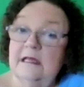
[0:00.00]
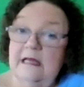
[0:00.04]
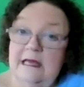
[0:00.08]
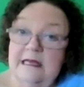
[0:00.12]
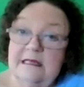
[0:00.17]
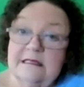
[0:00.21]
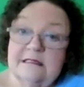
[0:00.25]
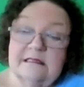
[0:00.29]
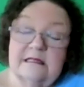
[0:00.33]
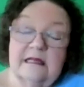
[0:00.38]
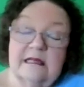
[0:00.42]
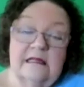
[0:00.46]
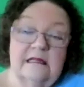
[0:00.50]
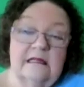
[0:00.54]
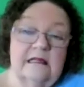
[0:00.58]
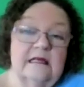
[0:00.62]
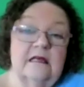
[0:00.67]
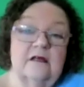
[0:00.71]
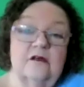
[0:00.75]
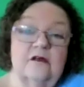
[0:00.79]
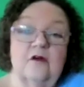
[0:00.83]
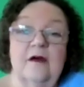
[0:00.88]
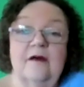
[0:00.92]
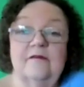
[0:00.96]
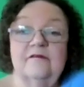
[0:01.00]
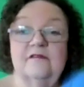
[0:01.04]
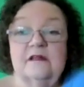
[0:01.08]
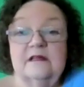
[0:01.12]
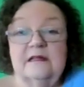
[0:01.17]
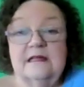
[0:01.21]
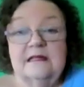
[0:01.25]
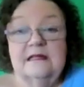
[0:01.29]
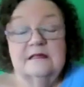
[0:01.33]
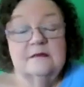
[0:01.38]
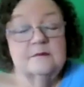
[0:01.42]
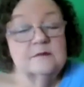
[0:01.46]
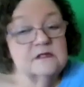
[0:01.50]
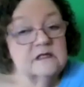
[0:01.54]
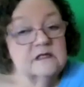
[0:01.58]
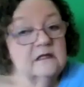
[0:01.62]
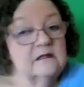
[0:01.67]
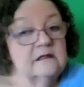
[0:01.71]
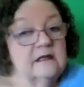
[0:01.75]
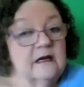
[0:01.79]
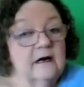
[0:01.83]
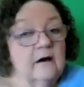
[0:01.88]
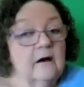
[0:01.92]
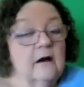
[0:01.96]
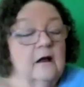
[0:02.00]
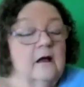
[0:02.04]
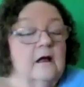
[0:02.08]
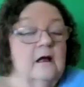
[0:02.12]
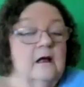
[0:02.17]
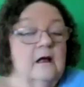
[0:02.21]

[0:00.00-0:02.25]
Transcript: case they leak. You have to let them sit there.